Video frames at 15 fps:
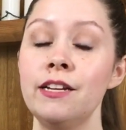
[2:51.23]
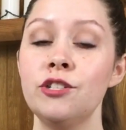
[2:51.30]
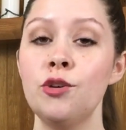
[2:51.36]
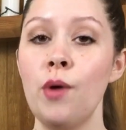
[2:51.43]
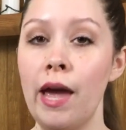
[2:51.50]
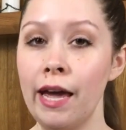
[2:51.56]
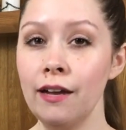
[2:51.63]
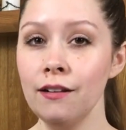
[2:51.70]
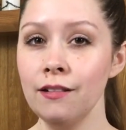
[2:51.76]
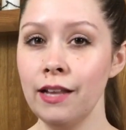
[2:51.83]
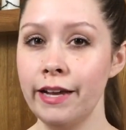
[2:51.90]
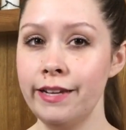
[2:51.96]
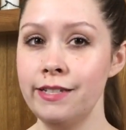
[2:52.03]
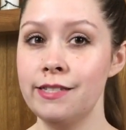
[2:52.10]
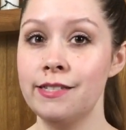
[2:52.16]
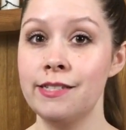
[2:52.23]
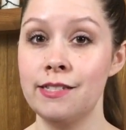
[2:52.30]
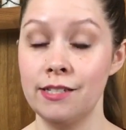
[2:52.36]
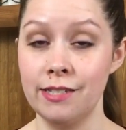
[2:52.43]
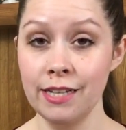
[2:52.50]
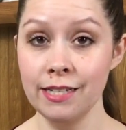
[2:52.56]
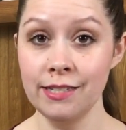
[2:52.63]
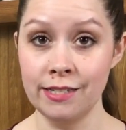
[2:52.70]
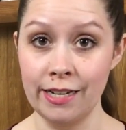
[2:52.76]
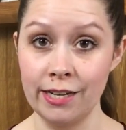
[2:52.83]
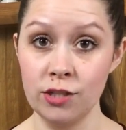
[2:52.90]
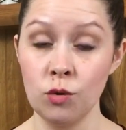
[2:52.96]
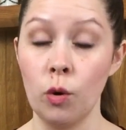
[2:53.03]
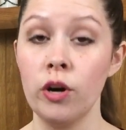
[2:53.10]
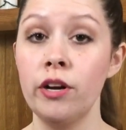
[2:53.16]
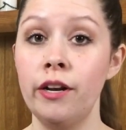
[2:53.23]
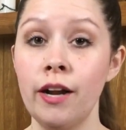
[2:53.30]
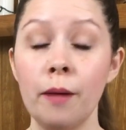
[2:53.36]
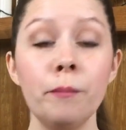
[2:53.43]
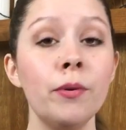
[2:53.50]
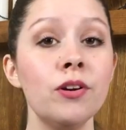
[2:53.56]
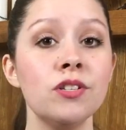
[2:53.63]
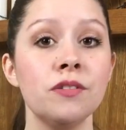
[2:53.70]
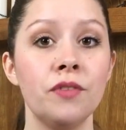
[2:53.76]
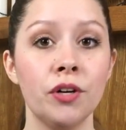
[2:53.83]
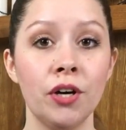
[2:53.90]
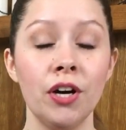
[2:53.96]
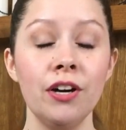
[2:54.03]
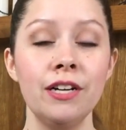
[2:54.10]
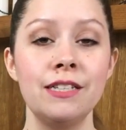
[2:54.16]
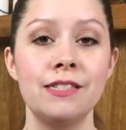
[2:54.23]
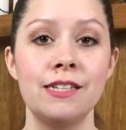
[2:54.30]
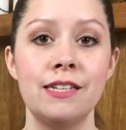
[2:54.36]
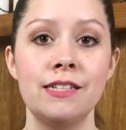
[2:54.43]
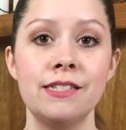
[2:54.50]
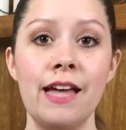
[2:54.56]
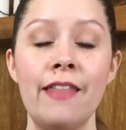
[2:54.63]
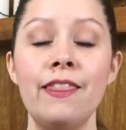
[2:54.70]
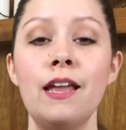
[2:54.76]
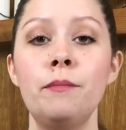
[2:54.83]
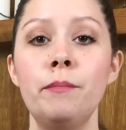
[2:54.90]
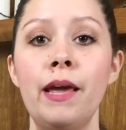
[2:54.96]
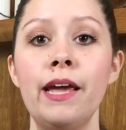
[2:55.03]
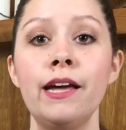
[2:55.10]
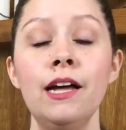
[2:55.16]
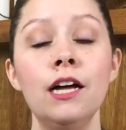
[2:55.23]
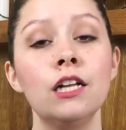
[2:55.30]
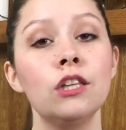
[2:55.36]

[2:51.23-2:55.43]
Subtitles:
to analyze statistics or numbers of occurrences and then make